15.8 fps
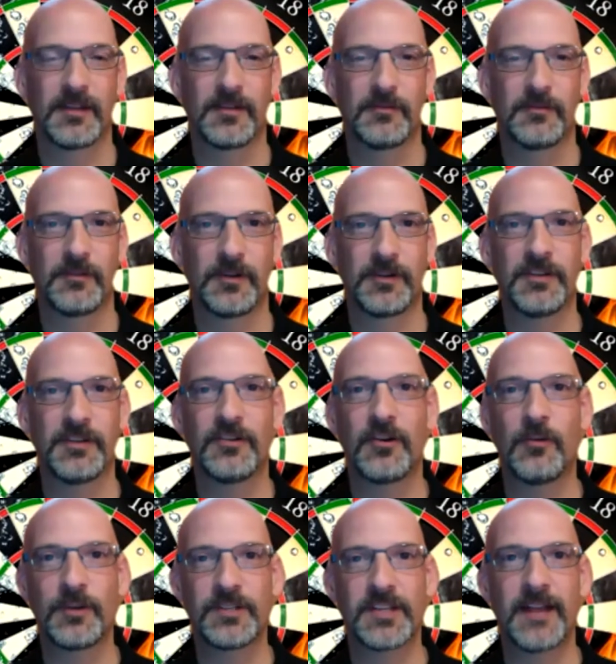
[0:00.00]
Well, you
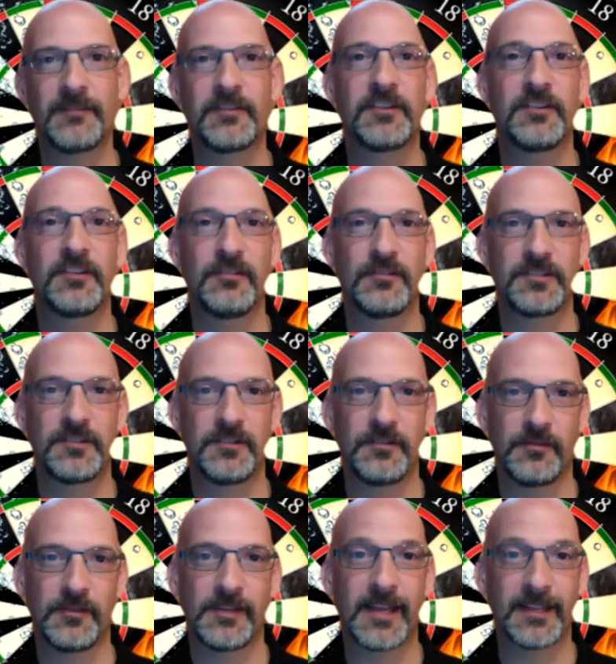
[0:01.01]
know what you have to do
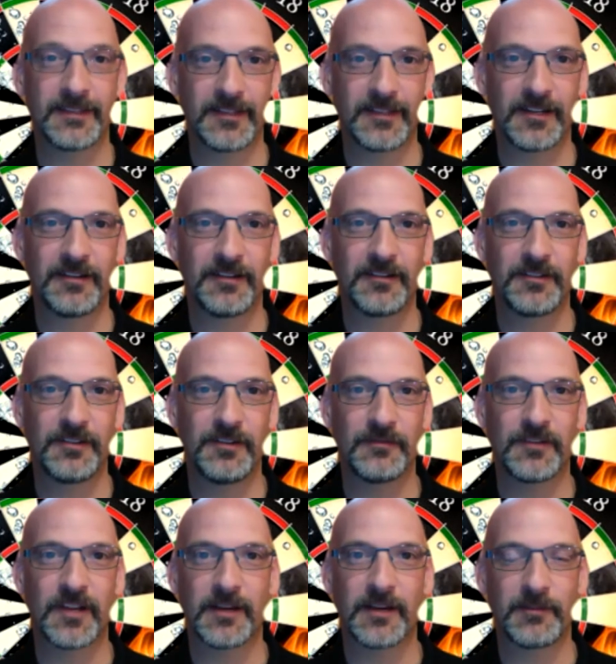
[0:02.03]
to get there.
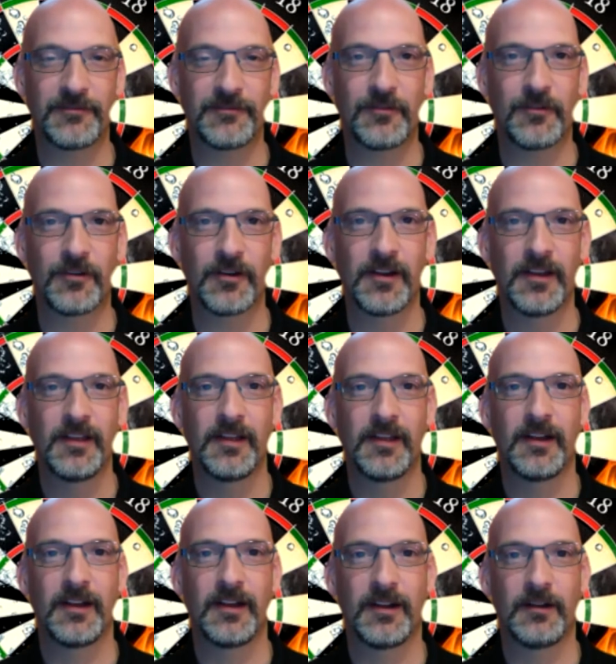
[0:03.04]
You've done it before.
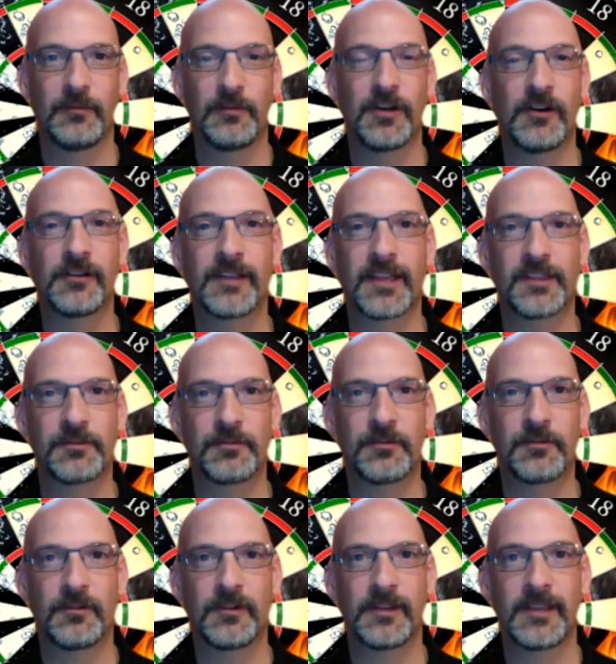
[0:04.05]
We all get
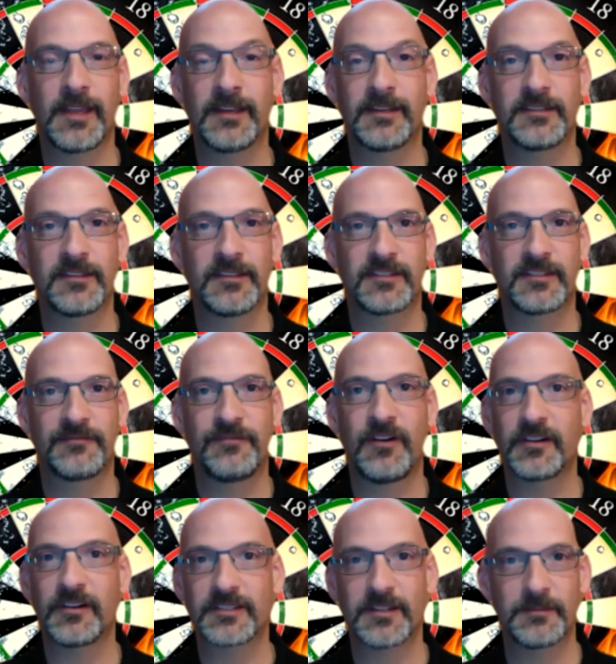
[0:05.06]
into this
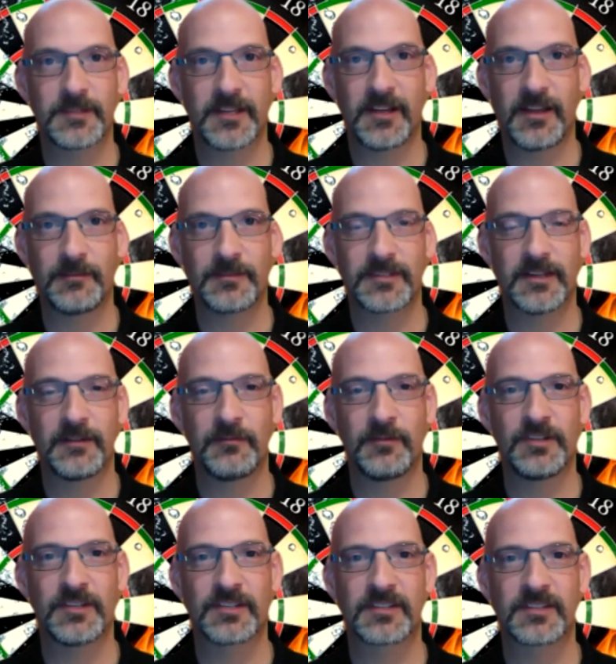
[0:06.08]
funk sometimes, and
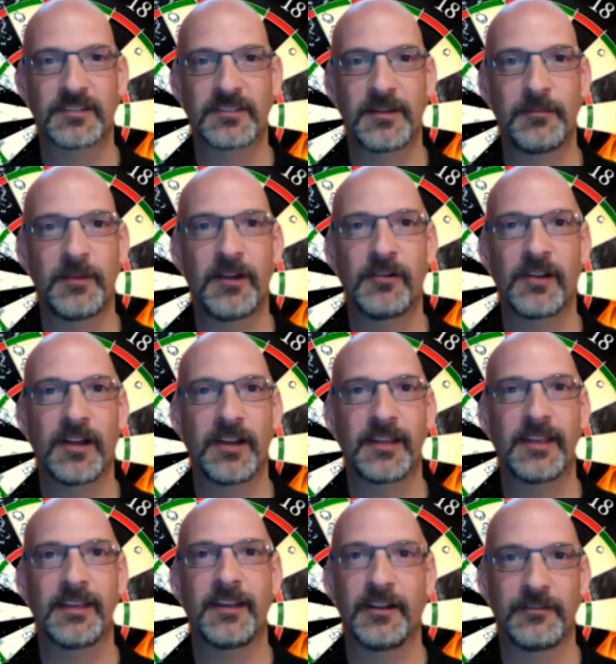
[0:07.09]
we just somehow got to
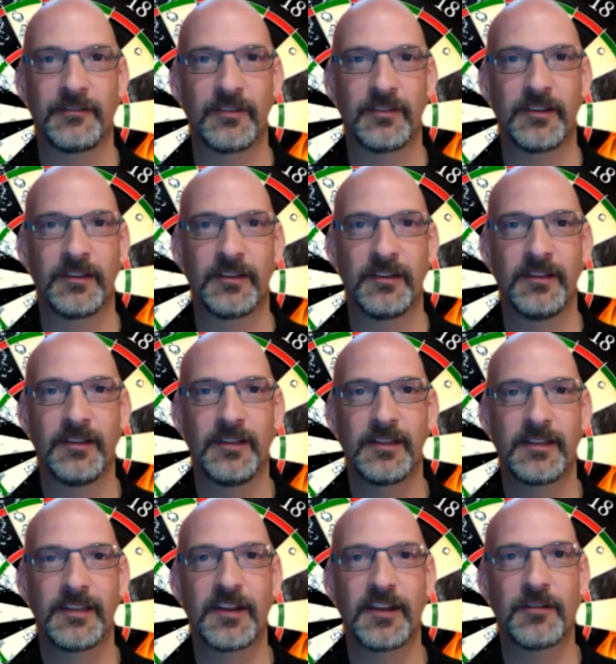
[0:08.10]
get out of it and
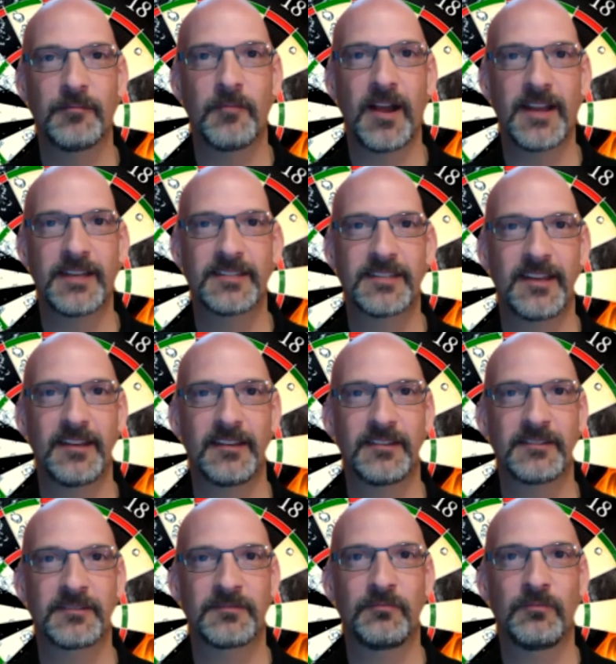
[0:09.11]
get our mindset
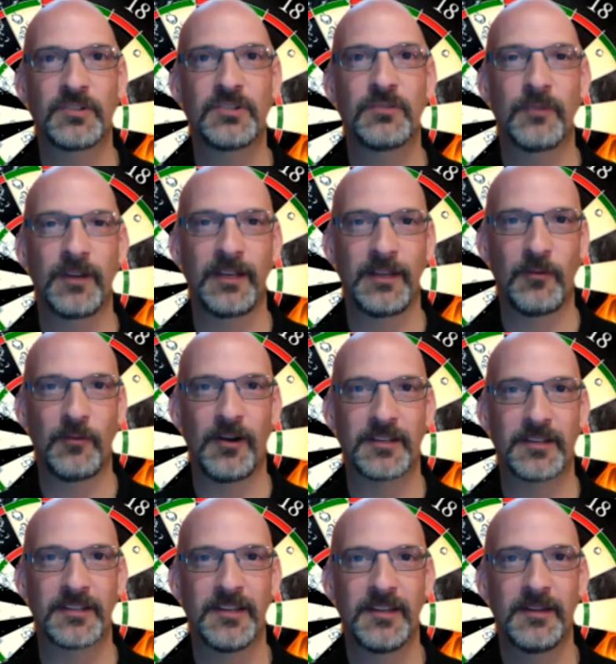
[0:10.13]
is what you really
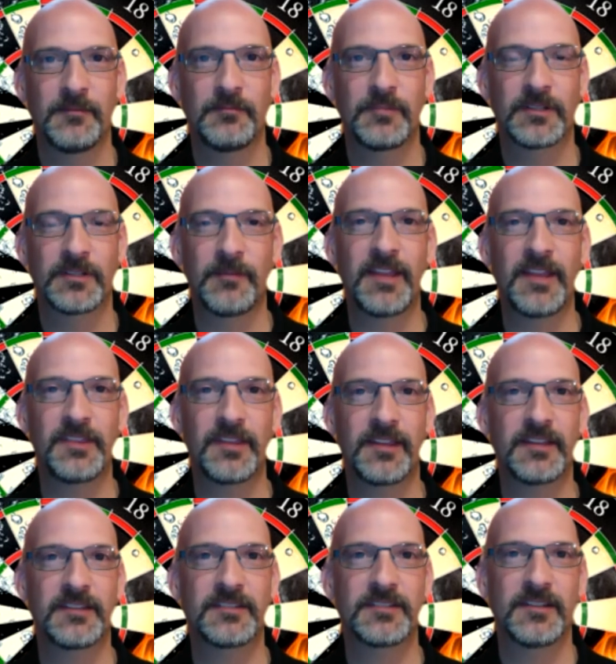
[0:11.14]
want. But the main
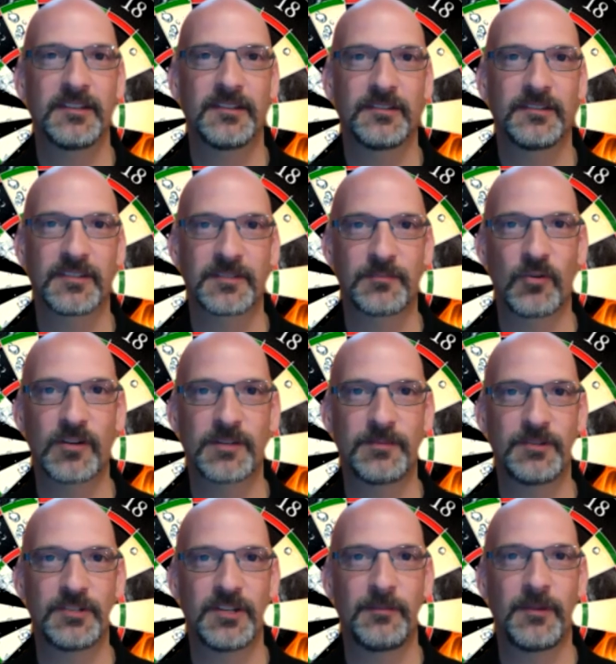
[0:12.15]
thing is the
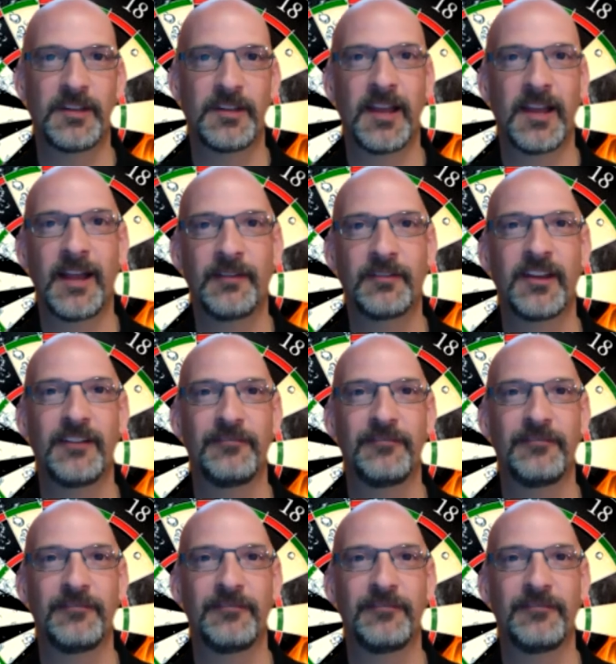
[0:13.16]
sportsmanship, and you have to have